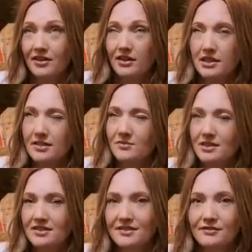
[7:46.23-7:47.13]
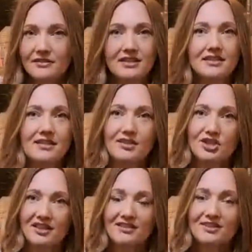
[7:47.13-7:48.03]
Granted, we still feed it to the
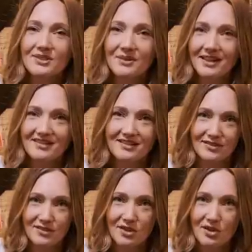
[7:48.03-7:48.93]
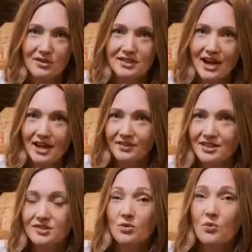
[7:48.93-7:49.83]
chickens, so I guess it doesn't go entirely
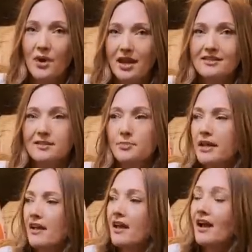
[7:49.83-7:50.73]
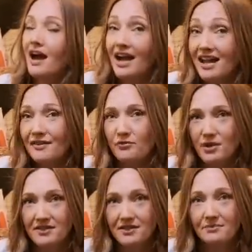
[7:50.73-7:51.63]
to waste, but I have
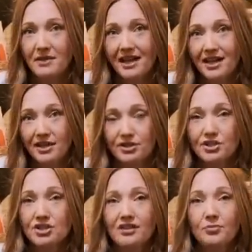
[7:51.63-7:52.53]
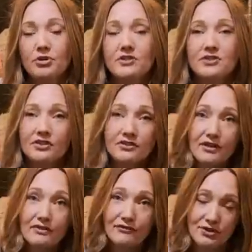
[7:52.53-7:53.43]
wasted my energy
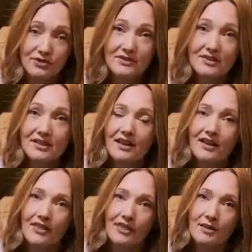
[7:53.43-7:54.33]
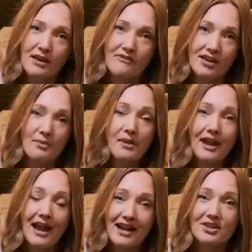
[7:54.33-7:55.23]
preserving foods that my
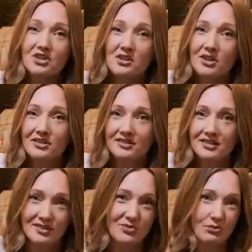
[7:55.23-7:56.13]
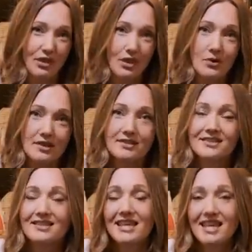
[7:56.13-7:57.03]
family actually doesn't really want
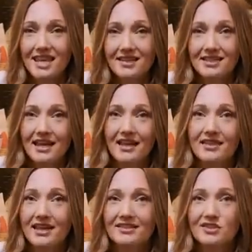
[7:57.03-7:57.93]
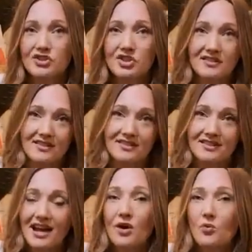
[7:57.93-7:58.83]
to eat, and that's just
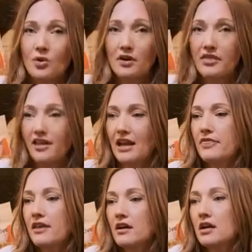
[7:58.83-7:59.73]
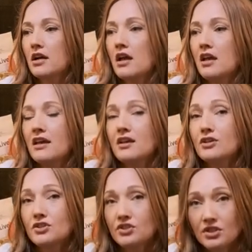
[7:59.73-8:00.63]
not worth it. And there are
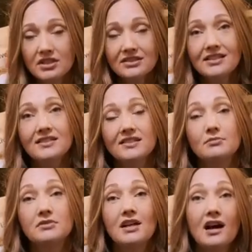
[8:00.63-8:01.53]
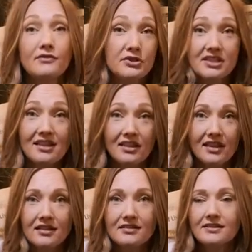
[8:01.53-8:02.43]
certainly some novelty
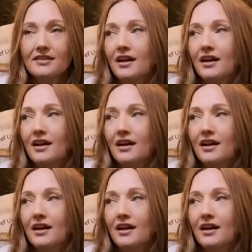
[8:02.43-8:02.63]
things.